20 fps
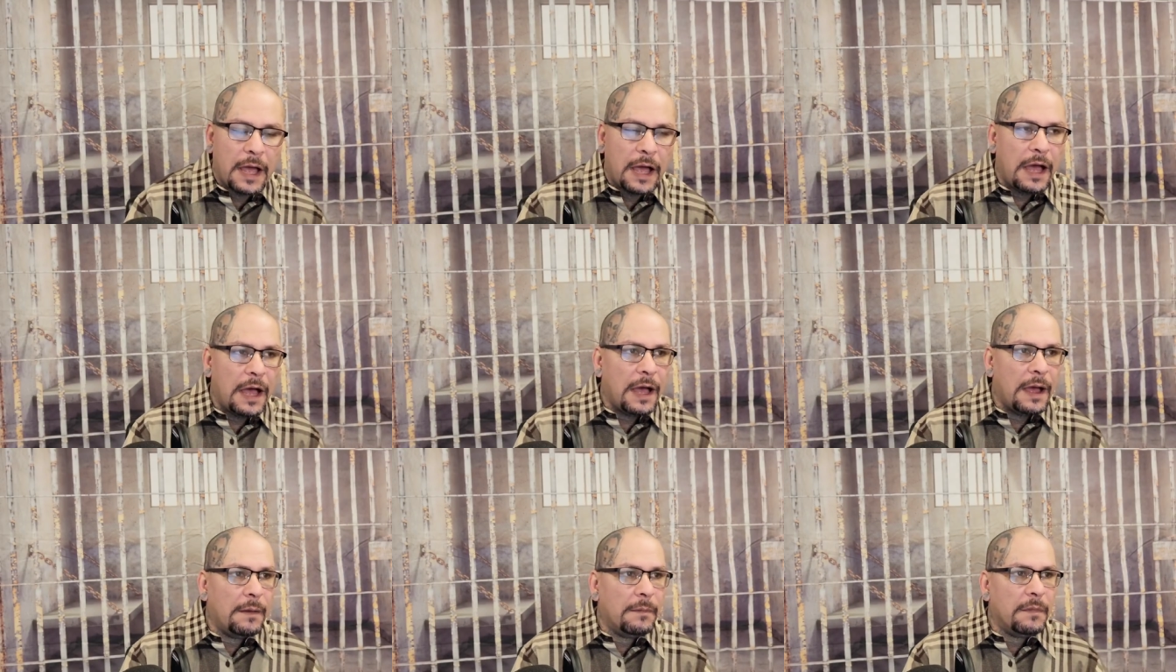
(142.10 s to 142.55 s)

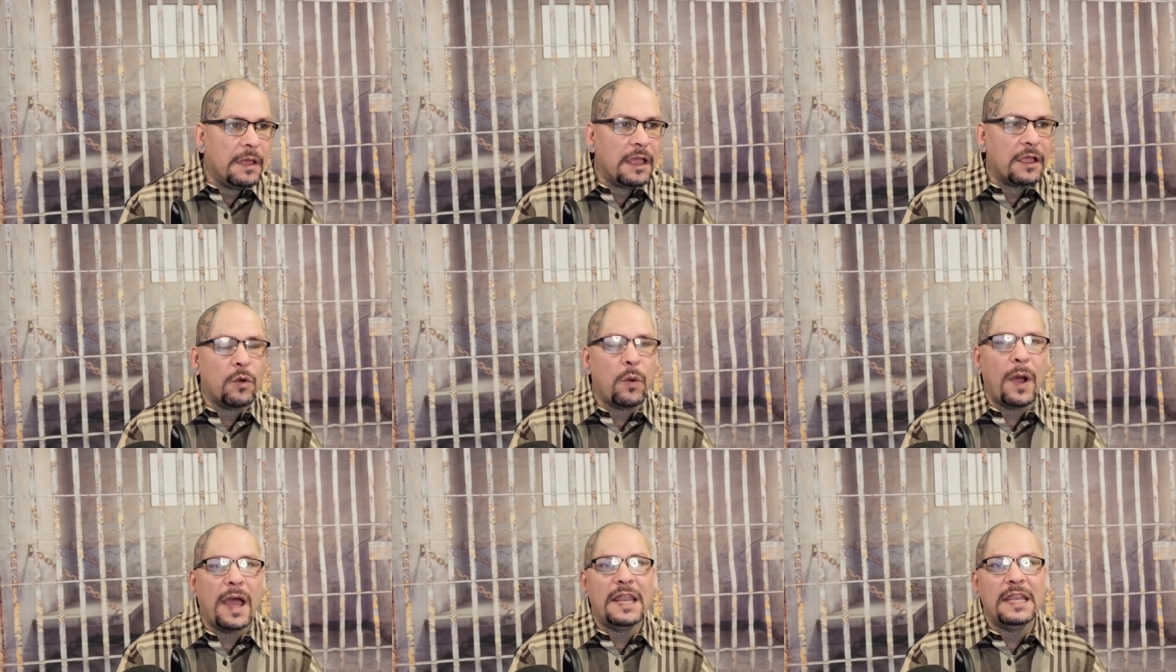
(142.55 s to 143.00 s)
Um,
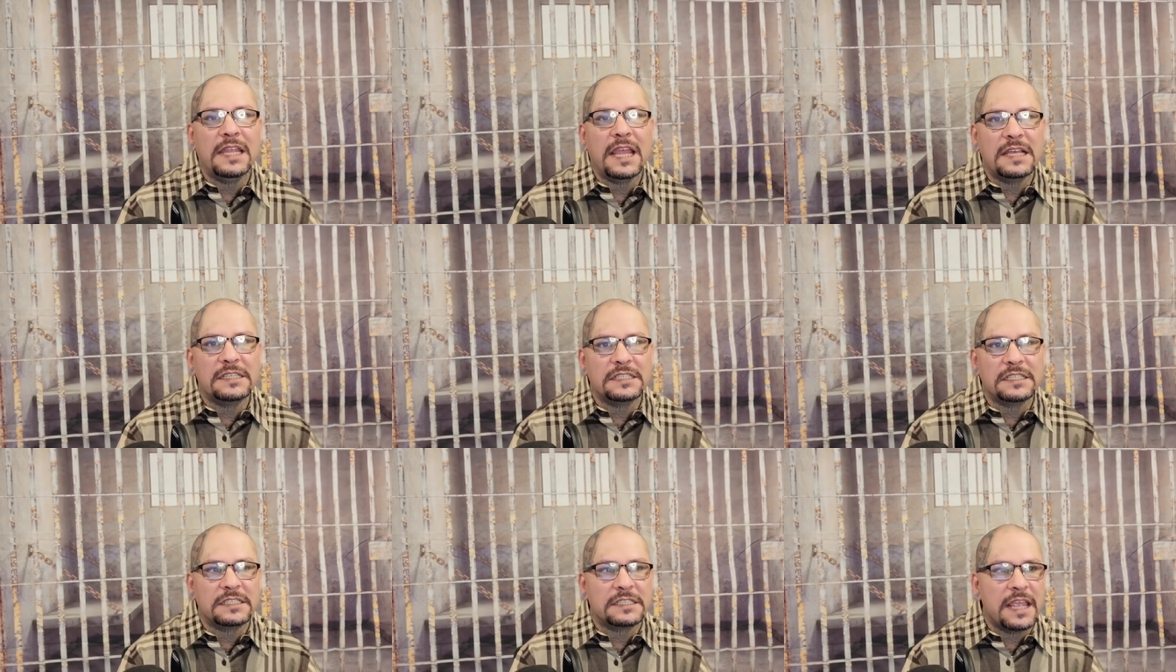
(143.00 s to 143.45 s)
and quietly
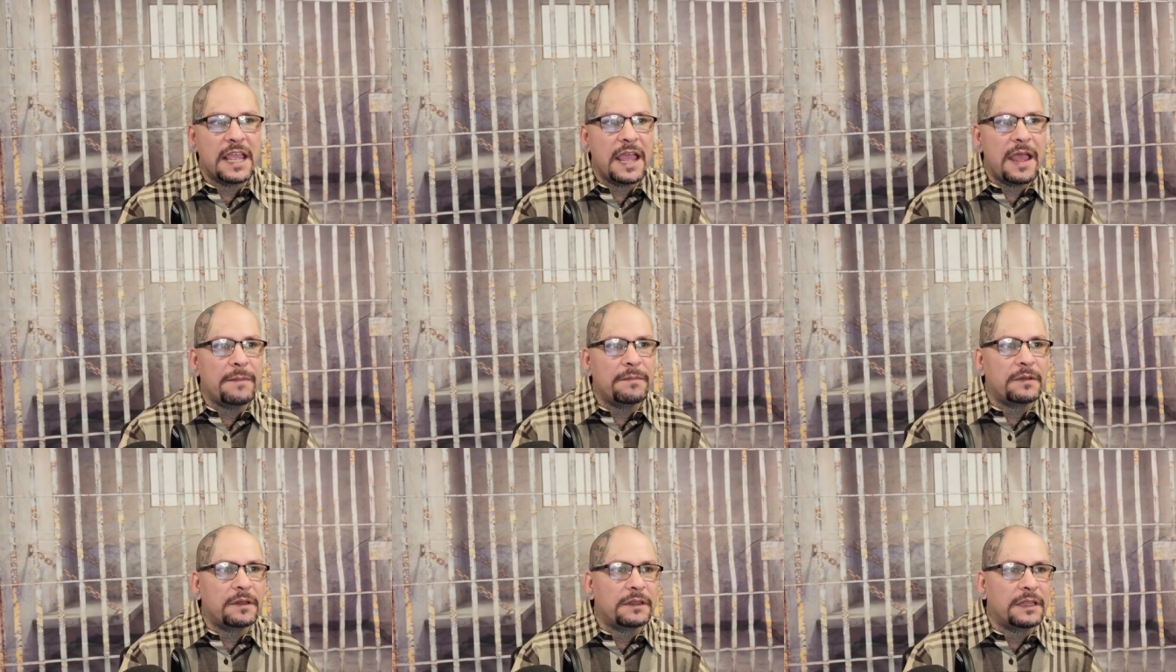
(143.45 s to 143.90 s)
as is
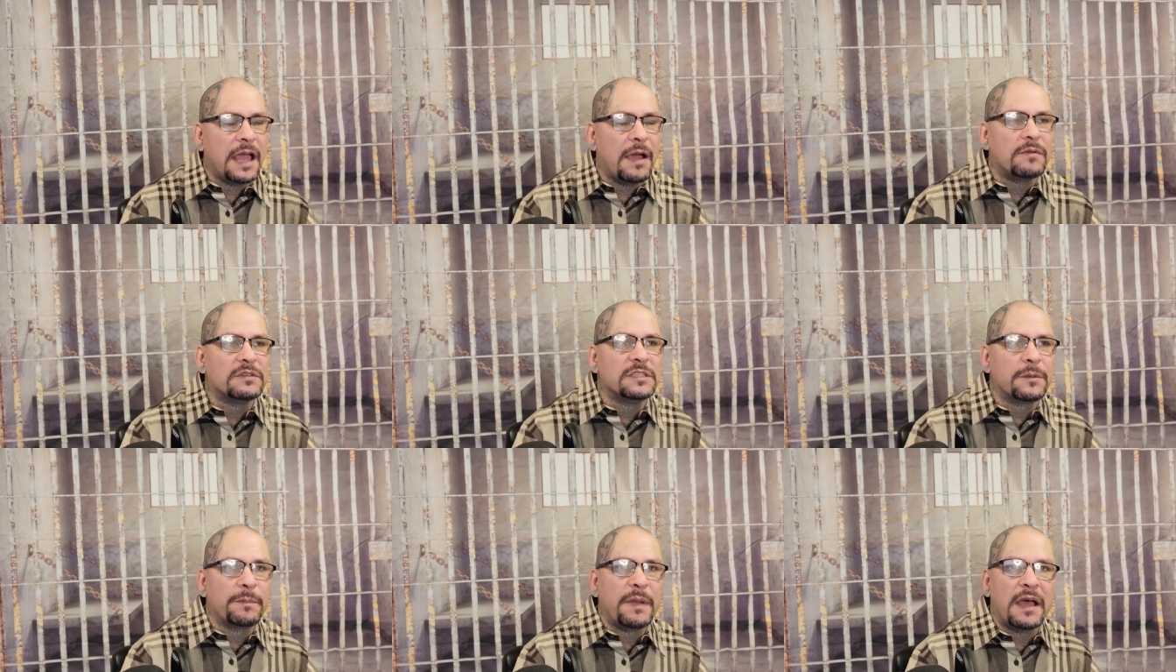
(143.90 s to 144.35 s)
kept,
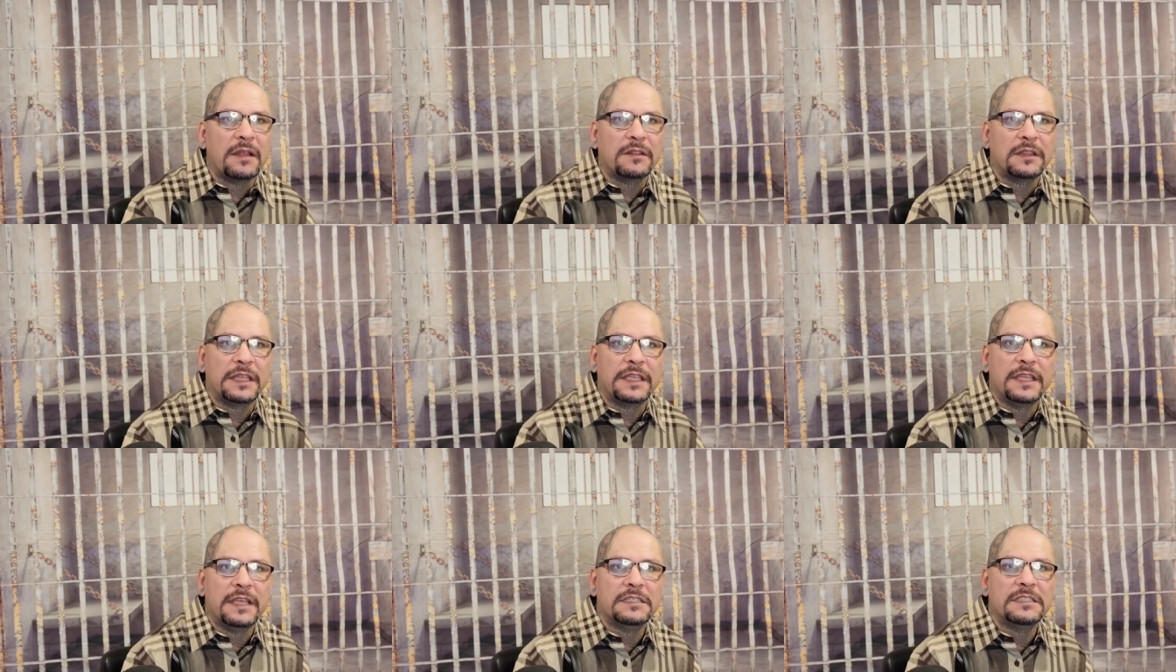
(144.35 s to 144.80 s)
that was about
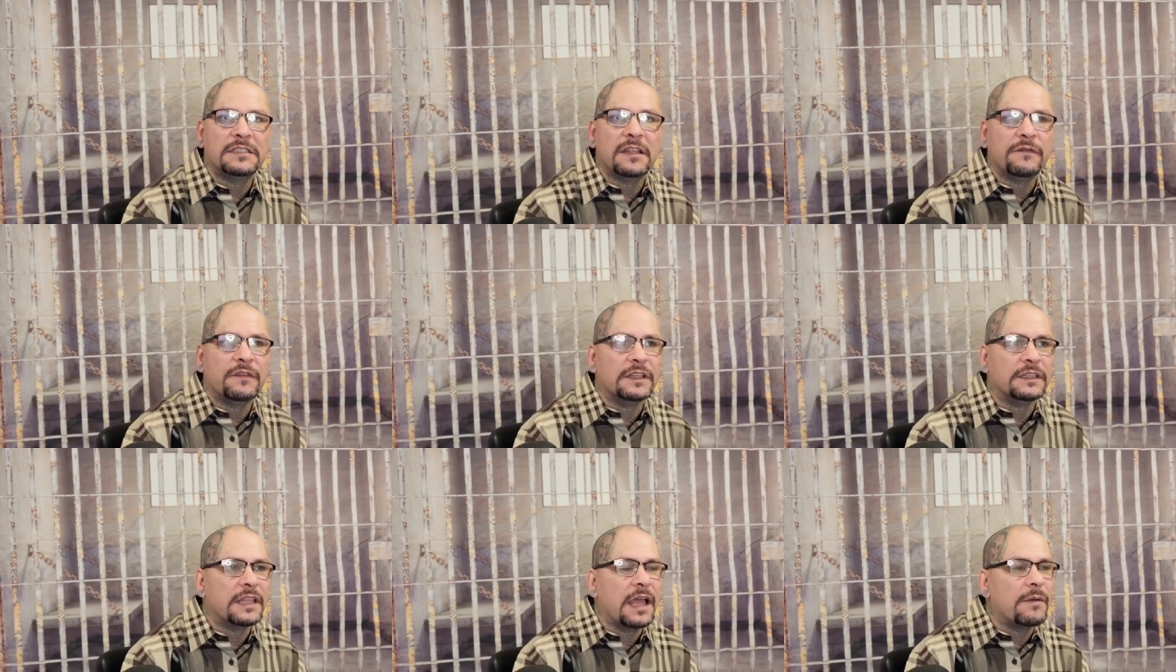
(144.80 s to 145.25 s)
the gist of it.